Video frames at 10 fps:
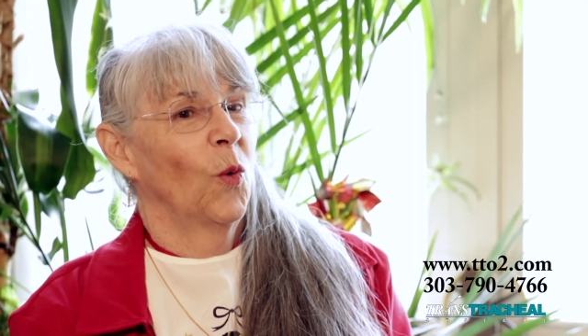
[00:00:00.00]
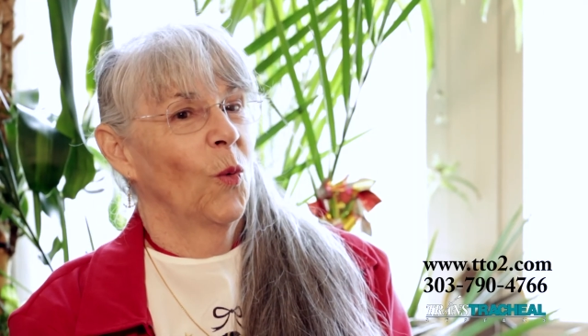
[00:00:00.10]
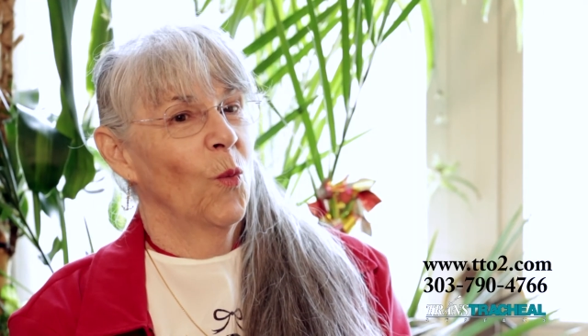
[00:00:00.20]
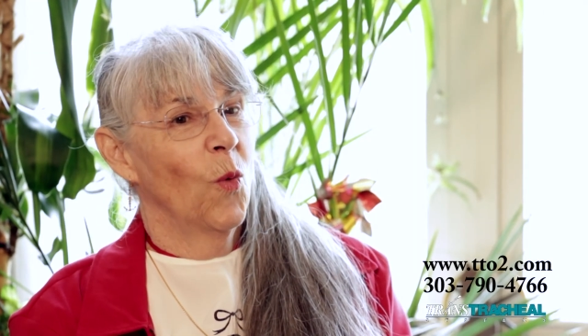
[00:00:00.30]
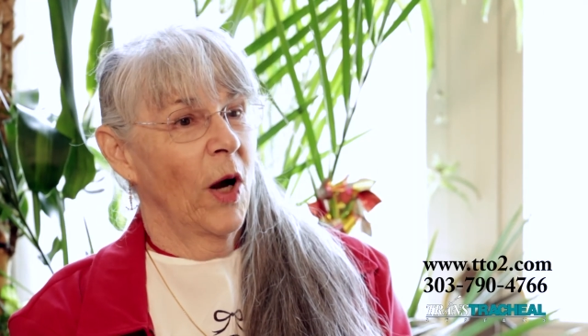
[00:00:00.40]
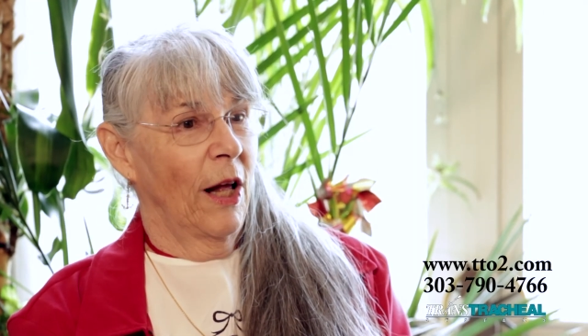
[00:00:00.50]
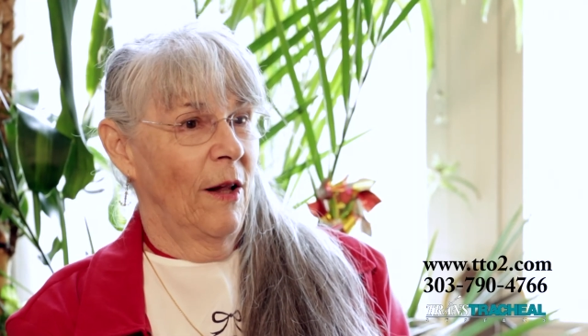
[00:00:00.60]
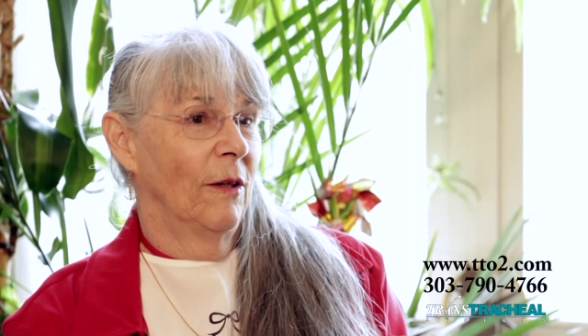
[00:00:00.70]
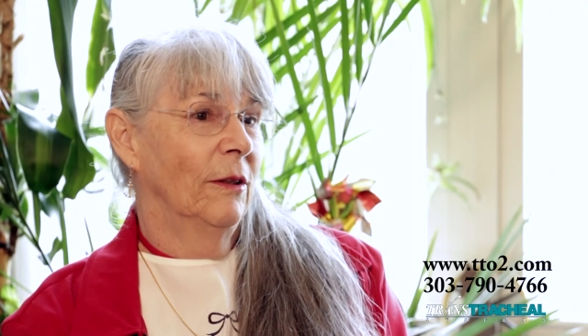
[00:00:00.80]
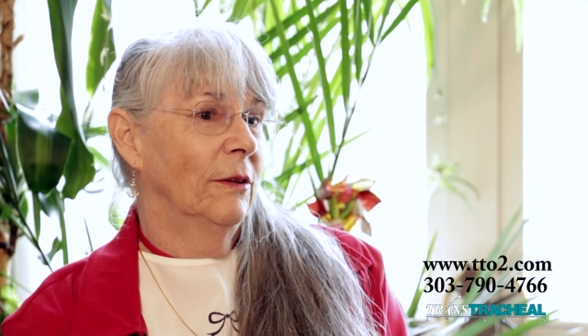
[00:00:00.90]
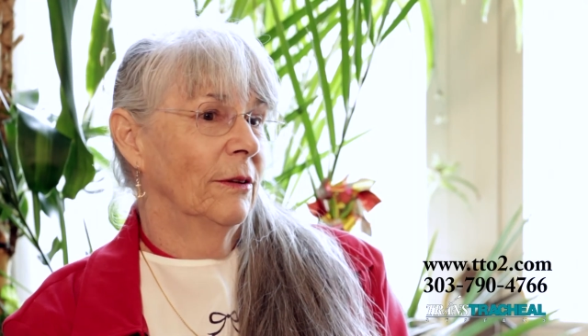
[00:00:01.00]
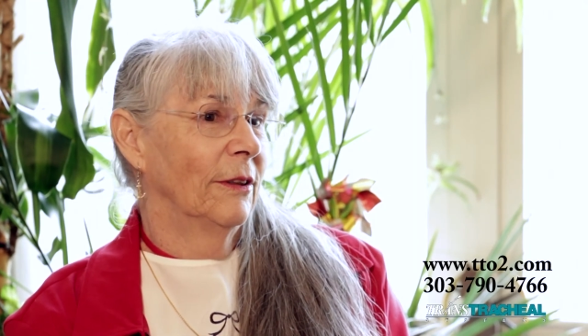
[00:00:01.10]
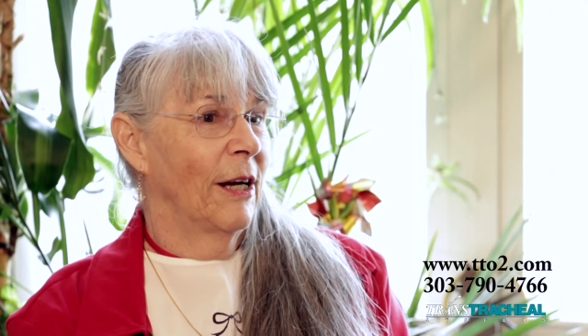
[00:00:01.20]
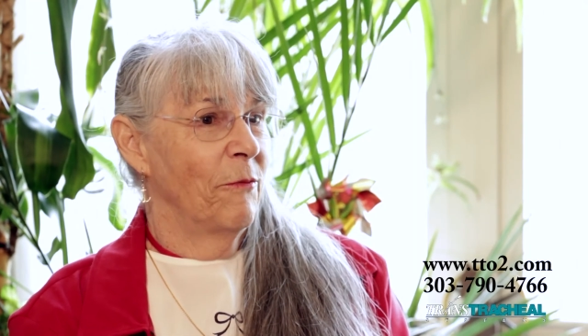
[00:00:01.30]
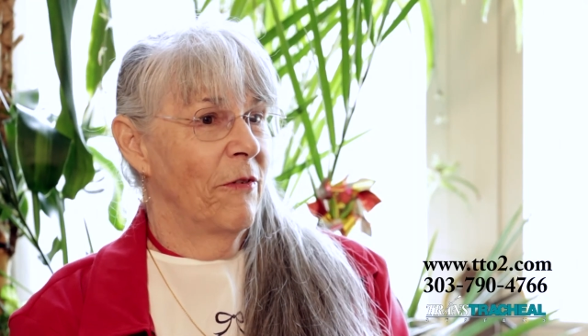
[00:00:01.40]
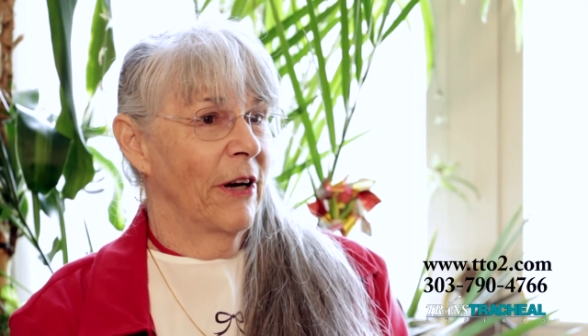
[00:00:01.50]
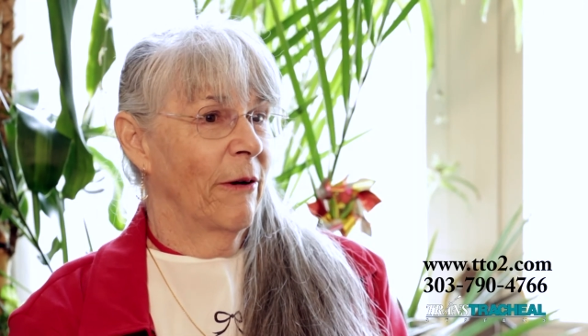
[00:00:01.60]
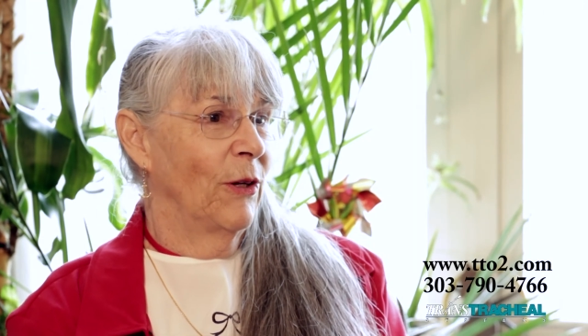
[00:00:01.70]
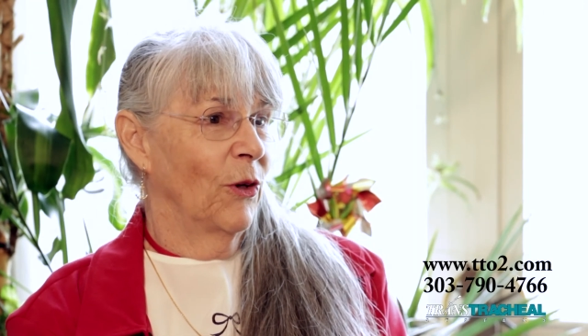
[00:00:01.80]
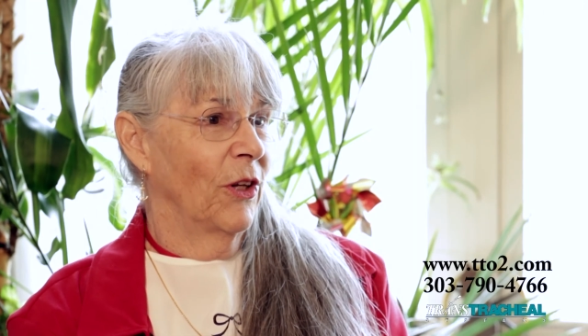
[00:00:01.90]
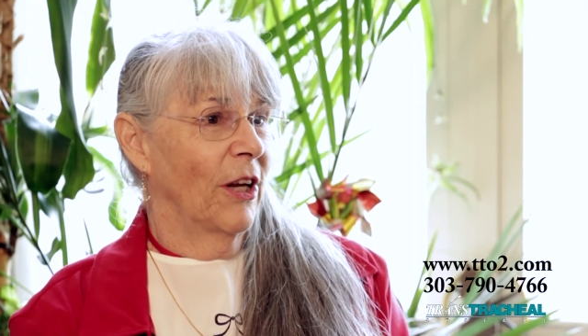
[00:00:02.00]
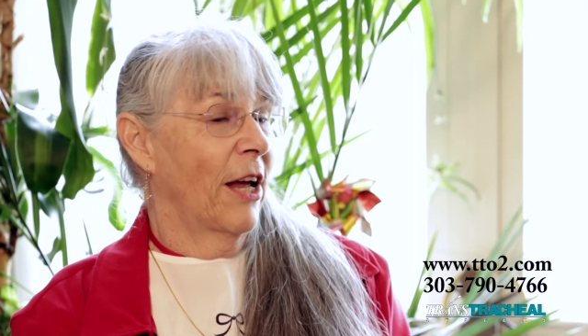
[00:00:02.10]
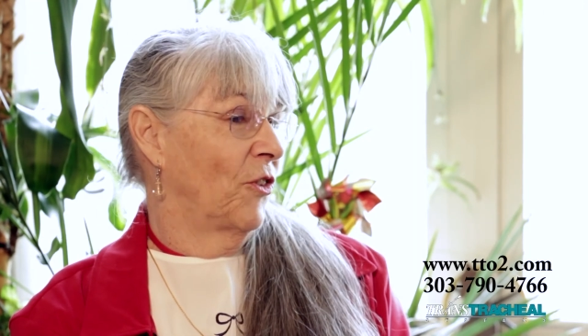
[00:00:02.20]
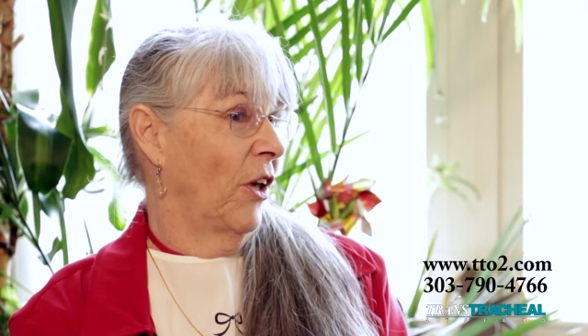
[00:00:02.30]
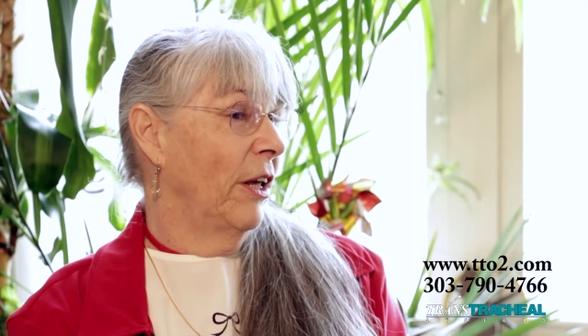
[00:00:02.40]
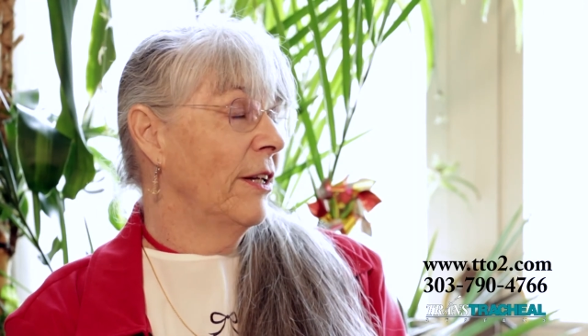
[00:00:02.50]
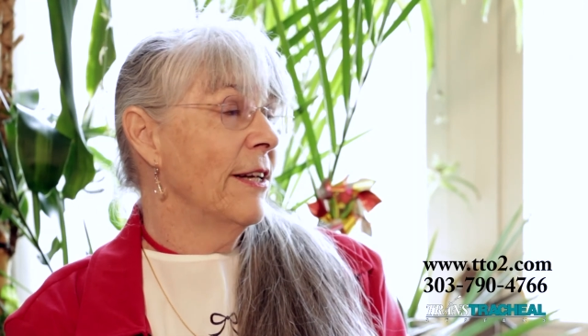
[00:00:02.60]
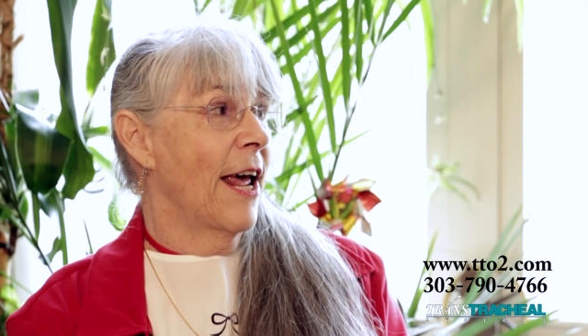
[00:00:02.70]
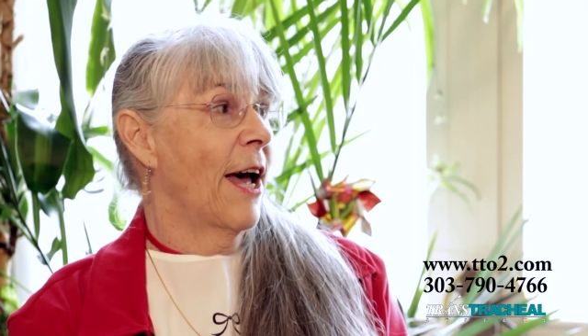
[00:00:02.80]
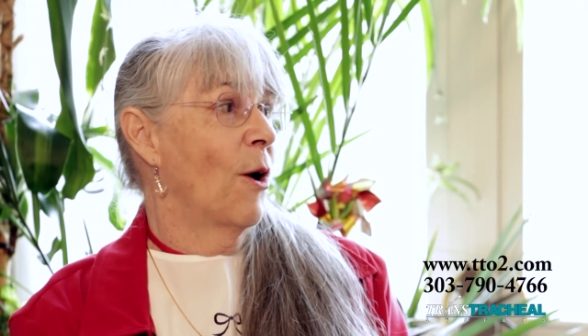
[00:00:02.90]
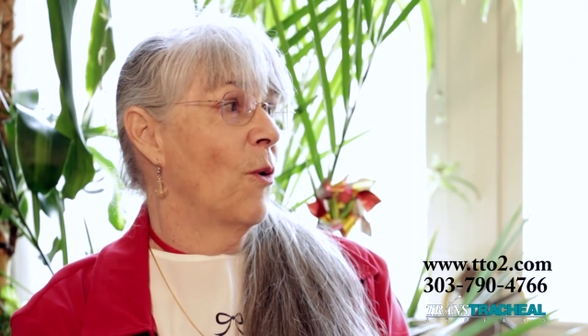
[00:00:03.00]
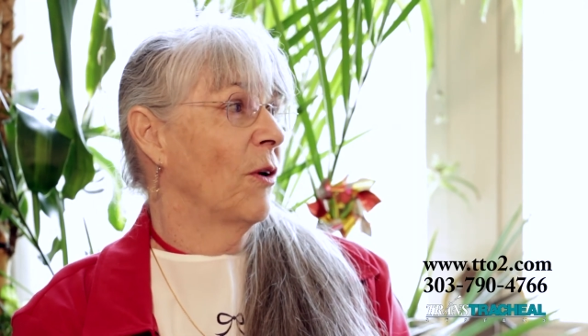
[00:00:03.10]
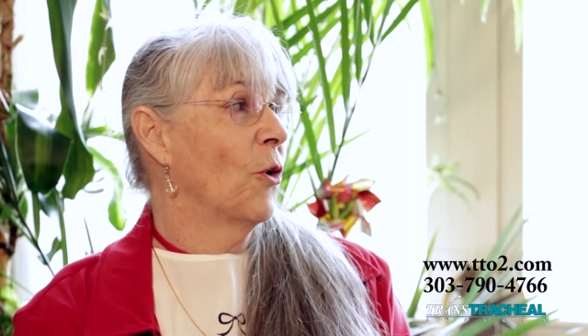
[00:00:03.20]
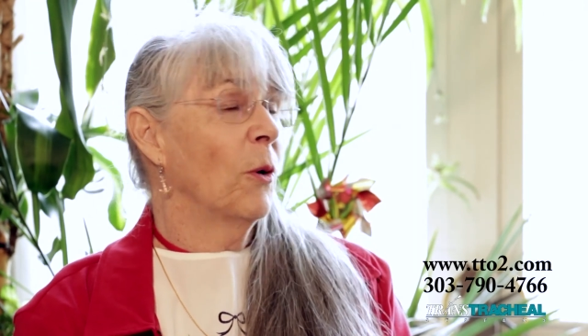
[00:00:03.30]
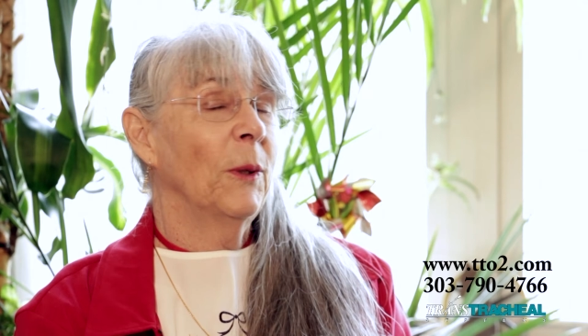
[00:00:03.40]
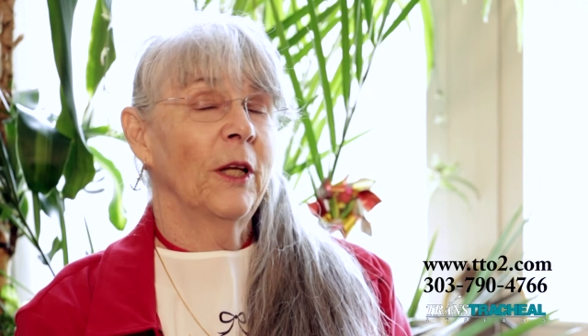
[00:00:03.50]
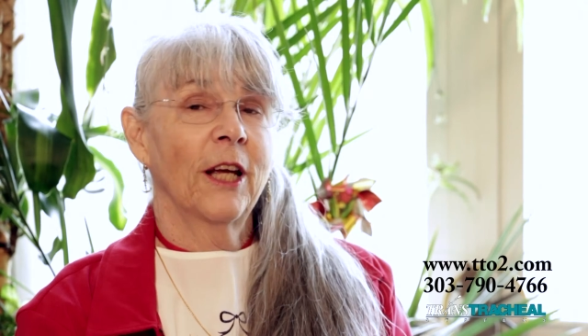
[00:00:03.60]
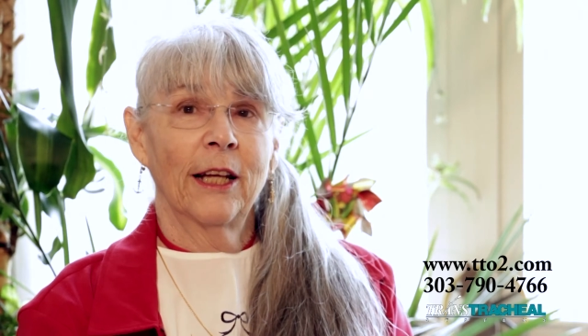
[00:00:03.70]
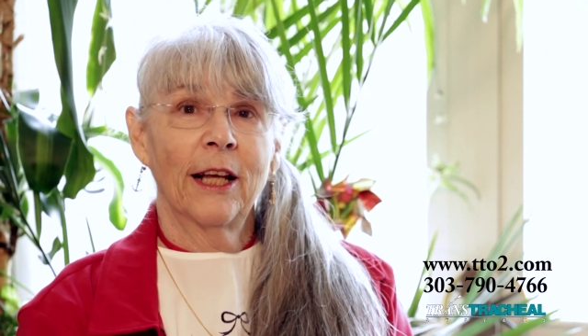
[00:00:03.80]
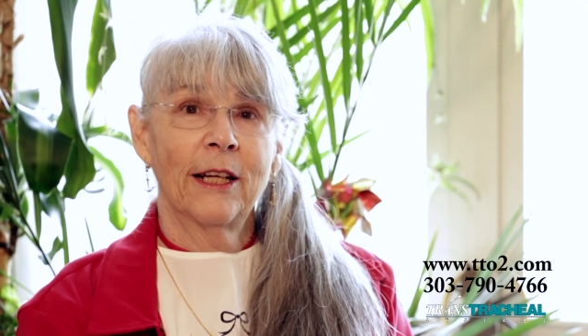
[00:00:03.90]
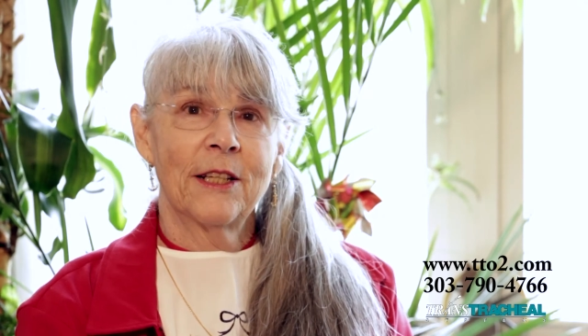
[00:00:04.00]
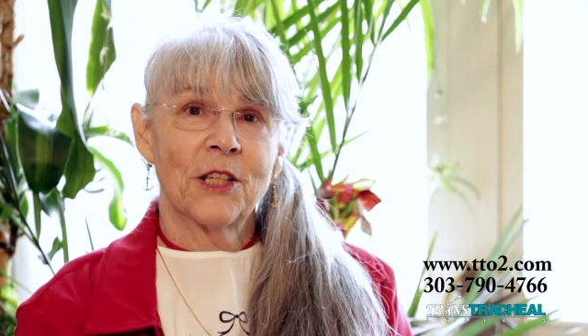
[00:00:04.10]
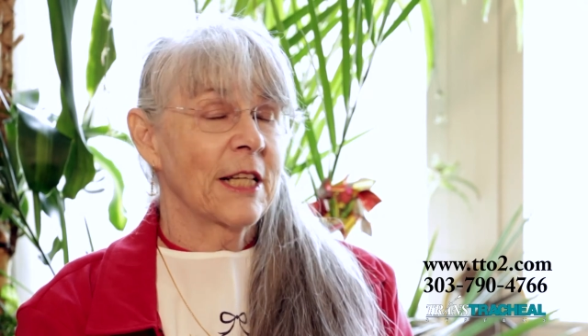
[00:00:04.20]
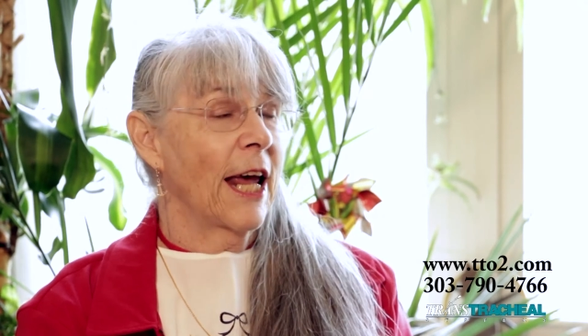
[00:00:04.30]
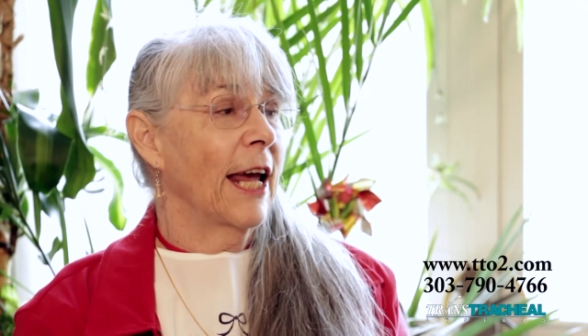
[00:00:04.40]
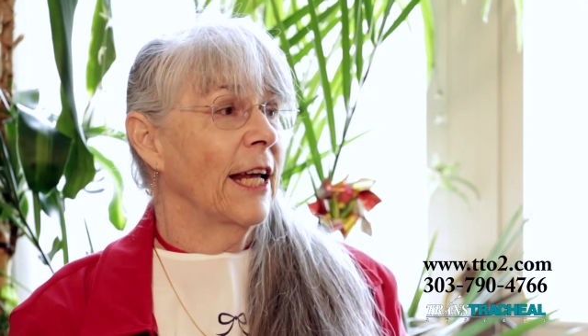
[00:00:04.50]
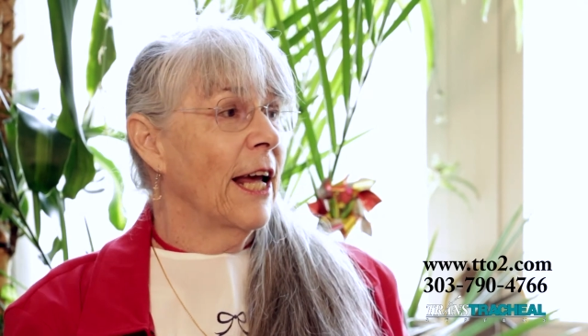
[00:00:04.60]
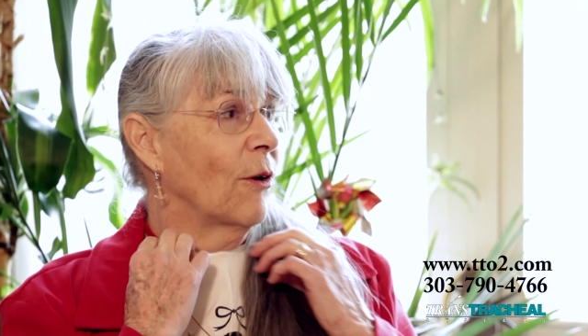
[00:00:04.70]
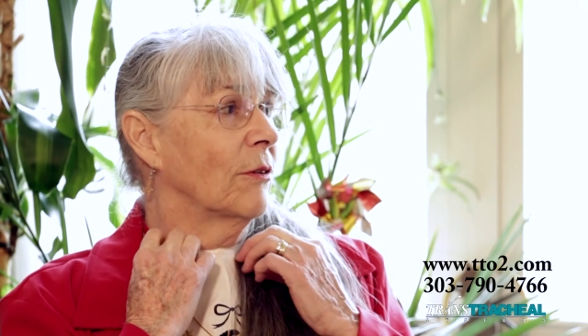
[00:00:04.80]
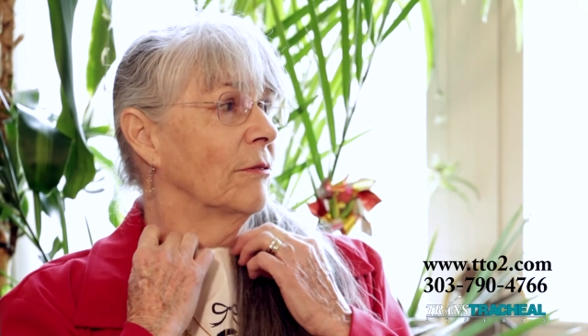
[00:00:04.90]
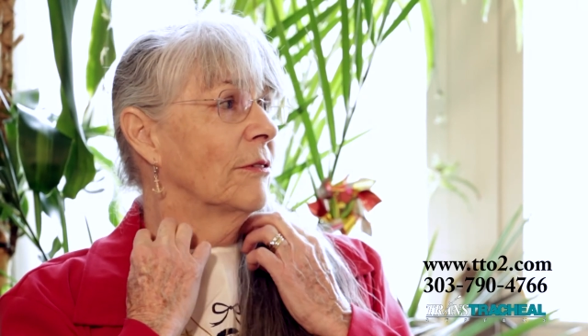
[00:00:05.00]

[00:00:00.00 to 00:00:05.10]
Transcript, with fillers: Well, I'm very good. It's hidden now. Normally, I let it just hang out.